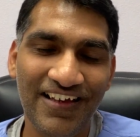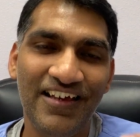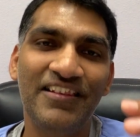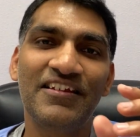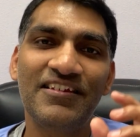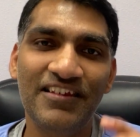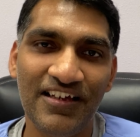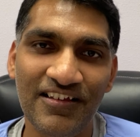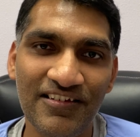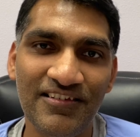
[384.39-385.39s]
in the
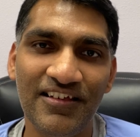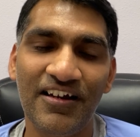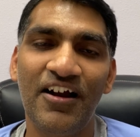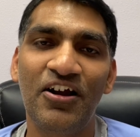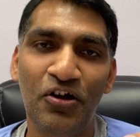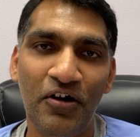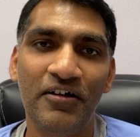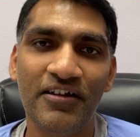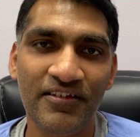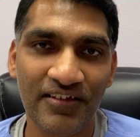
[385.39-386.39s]
cells that are
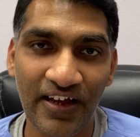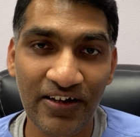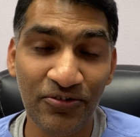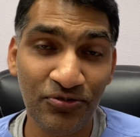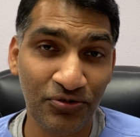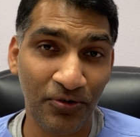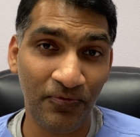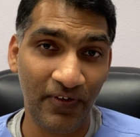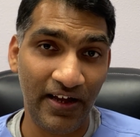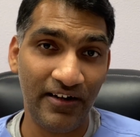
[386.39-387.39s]
not designed to store
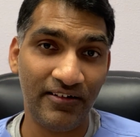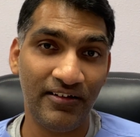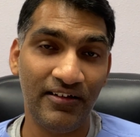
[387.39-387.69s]
fat.